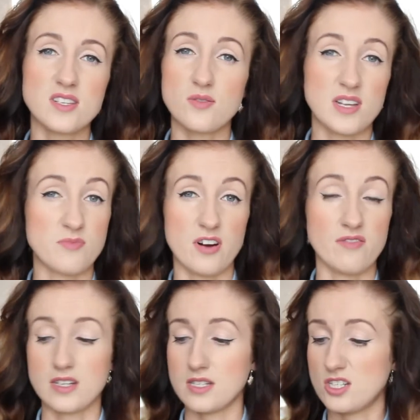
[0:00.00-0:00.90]
so that's
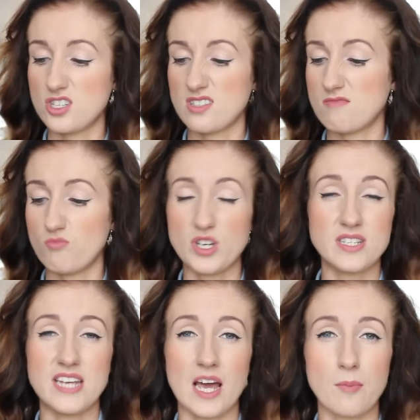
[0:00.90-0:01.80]
perfect, and it just wouldn't
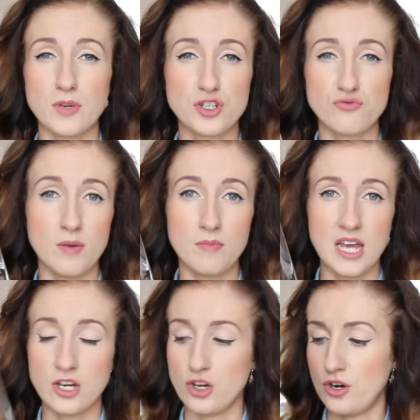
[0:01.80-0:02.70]
take up much room
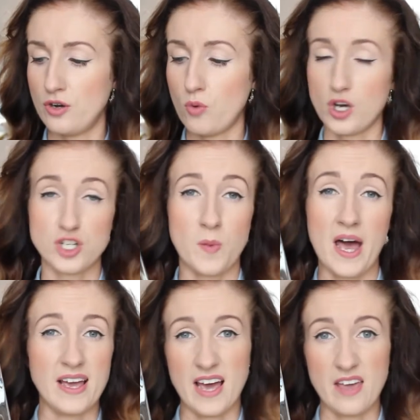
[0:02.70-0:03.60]
in your wash
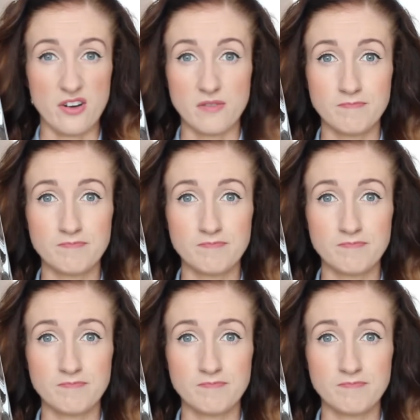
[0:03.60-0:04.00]
bag either.